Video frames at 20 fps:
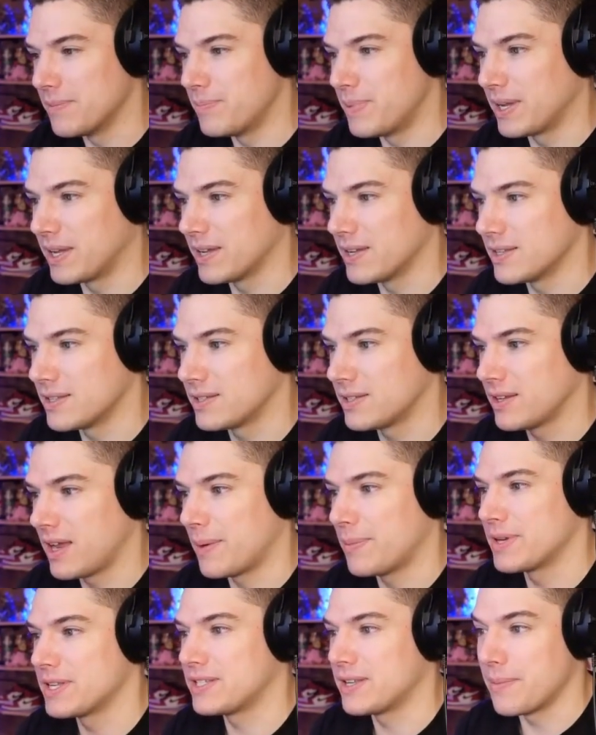because I'm
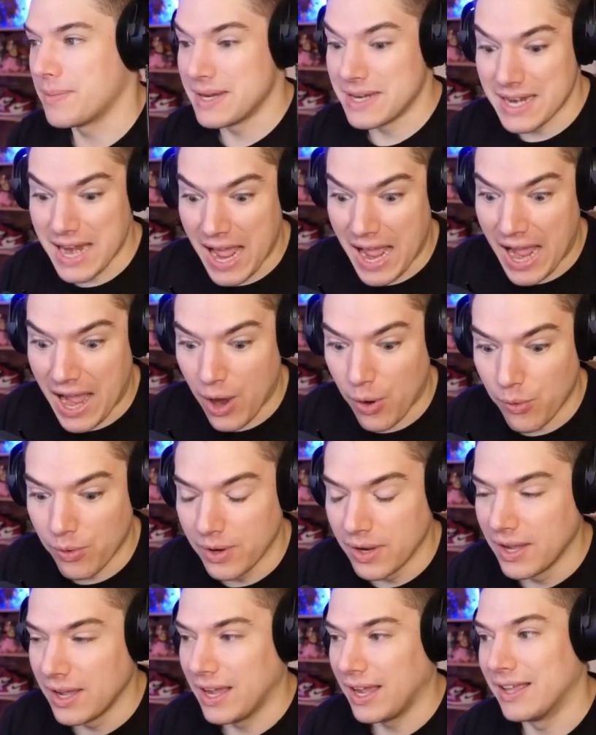going to summon now.
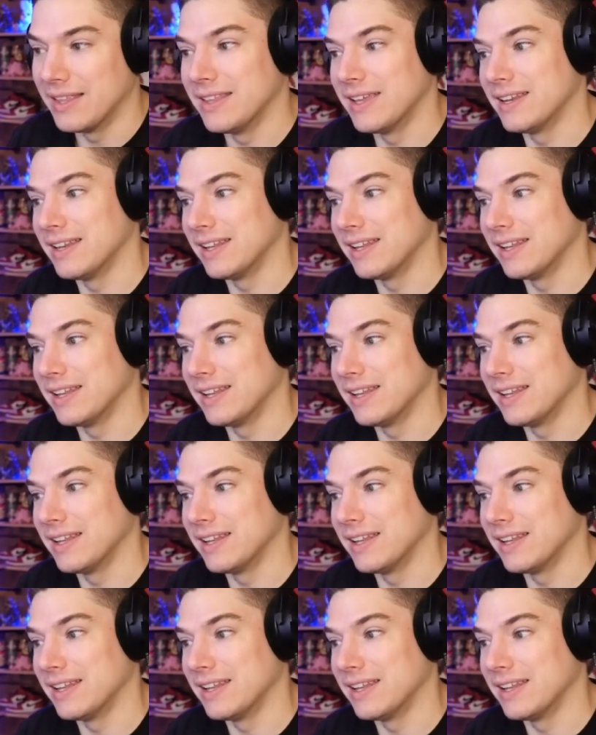And then